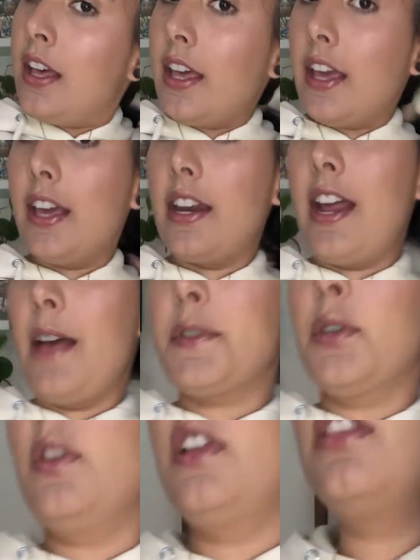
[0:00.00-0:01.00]
and I
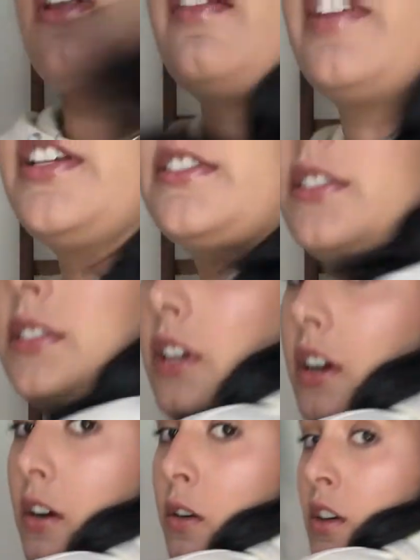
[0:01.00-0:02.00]
absolutely love it.
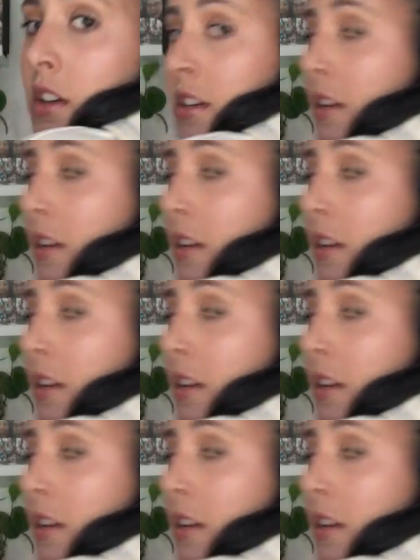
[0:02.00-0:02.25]
So